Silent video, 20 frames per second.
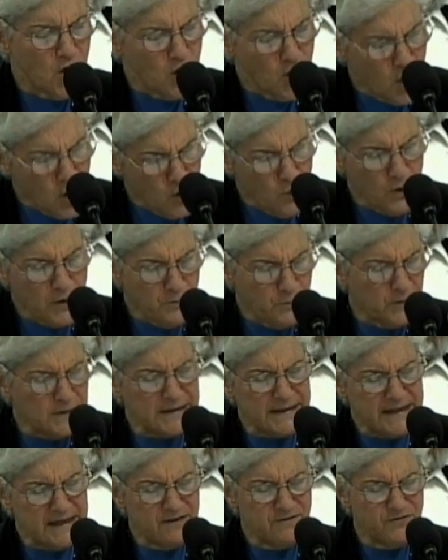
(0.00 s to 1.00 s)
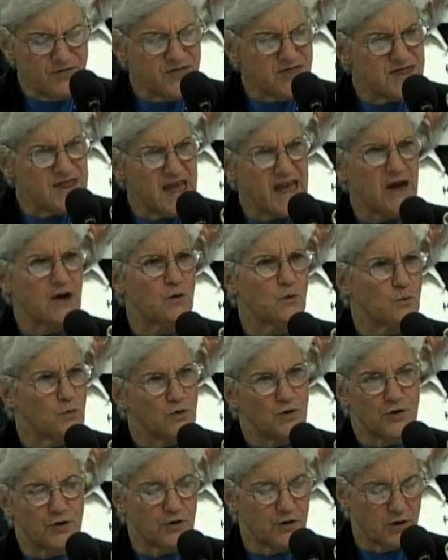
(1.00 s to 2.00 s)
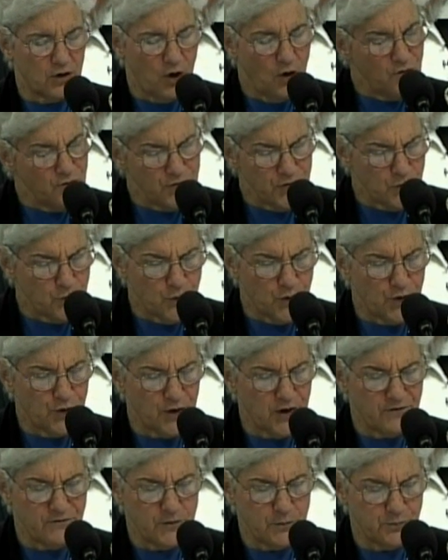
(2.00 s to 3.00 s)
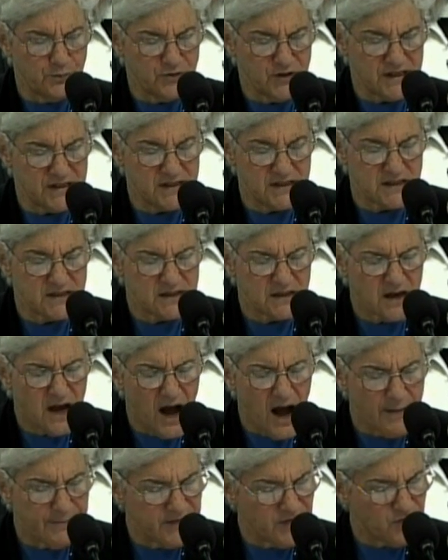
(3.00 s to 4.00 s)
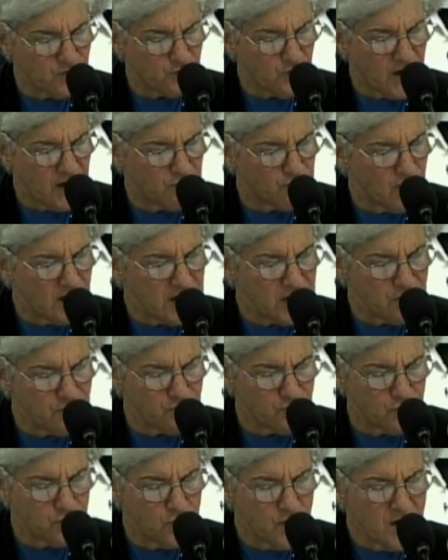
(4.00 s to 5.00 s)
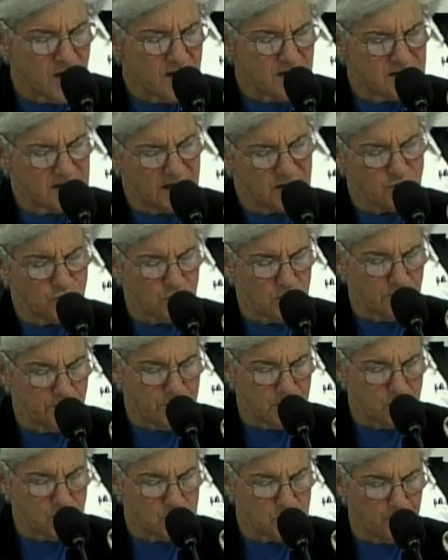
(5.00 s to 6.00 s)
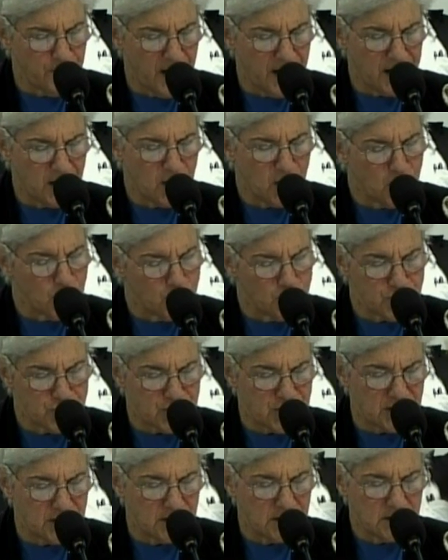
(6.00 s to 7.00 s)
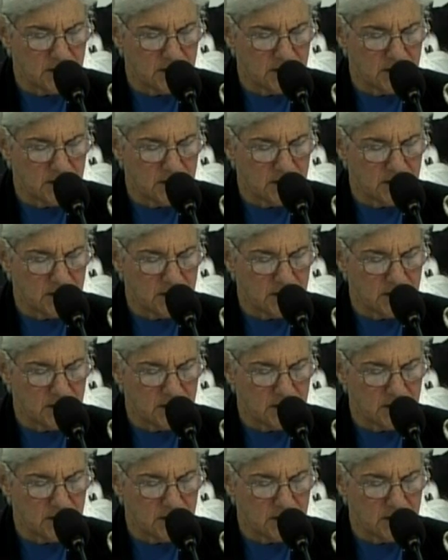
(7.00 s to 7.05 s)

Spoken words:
Who would believe their word over the word of a priest? It's a common thread running through sexual abuse by clergy.